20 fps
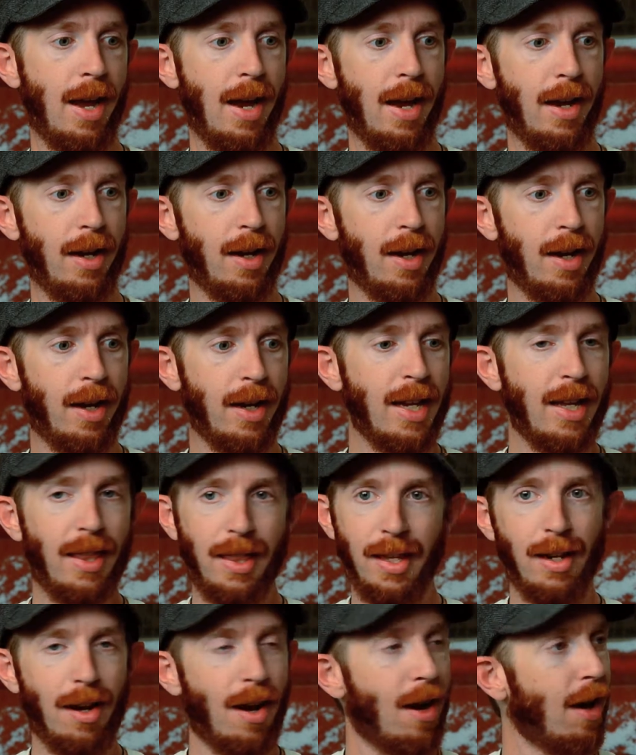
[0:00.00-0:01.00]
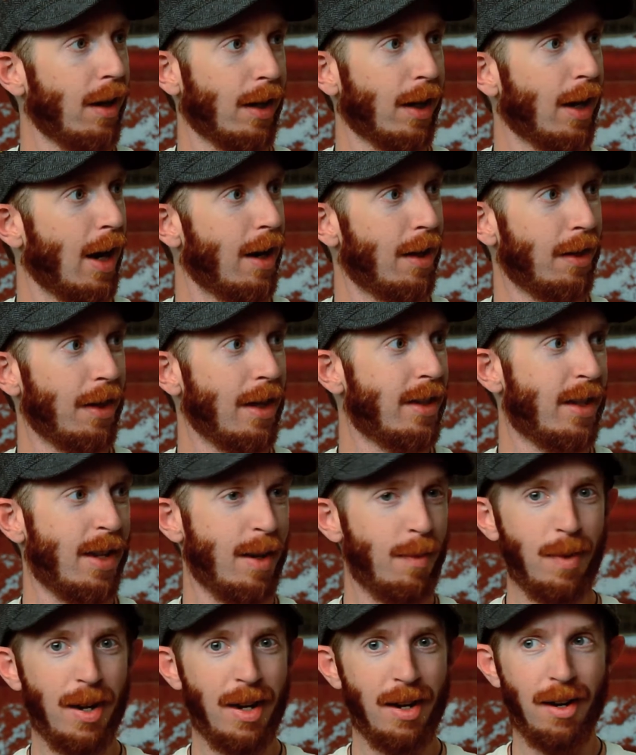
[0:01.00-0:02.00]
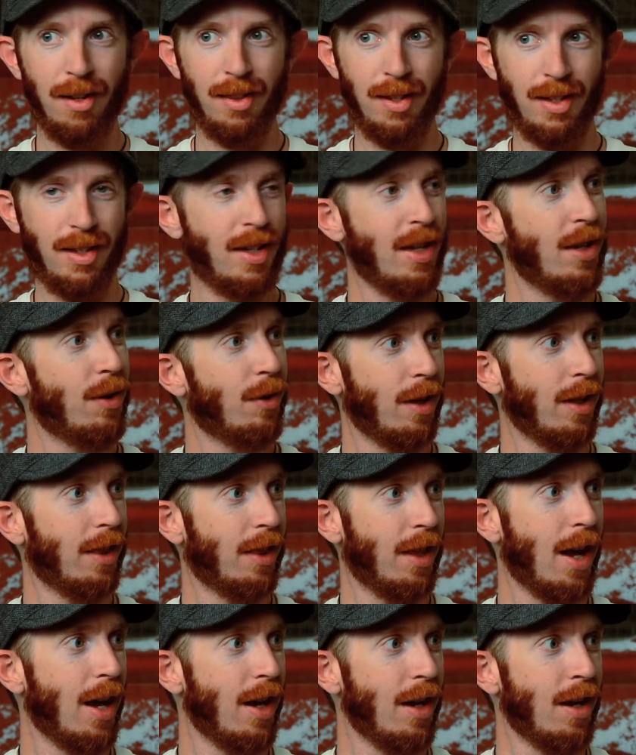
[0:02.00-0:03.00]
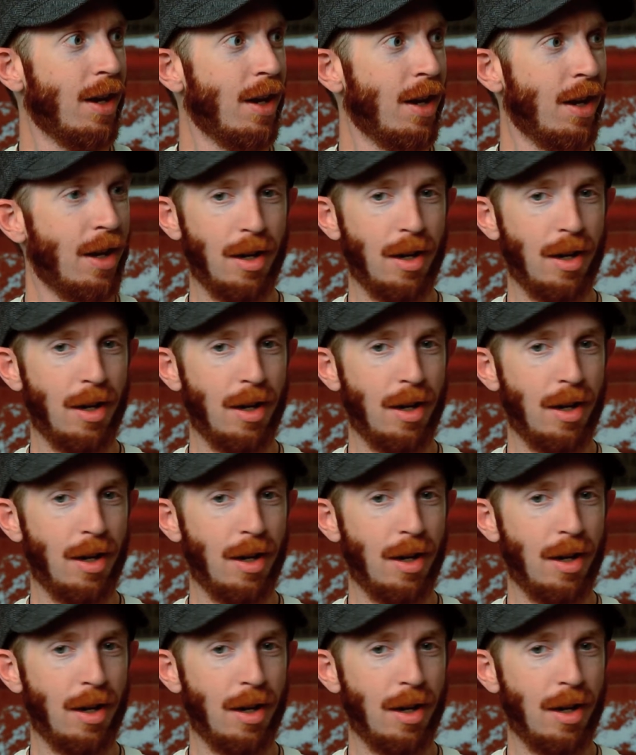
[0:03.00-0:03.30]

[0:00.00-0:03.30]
And Ethan Hawke kind of lets him in on the secret that,